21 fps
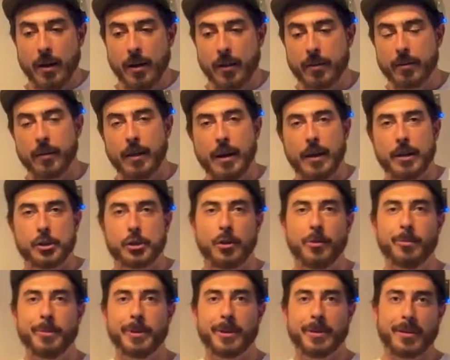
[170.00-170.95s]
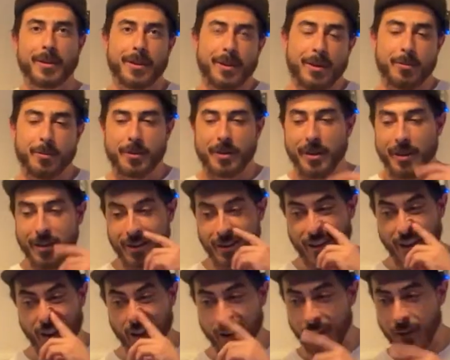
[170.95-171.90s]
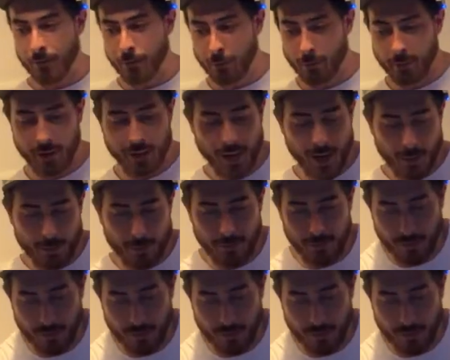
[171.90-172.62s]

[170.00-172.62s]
slash hoping that I would kind of give a recap of the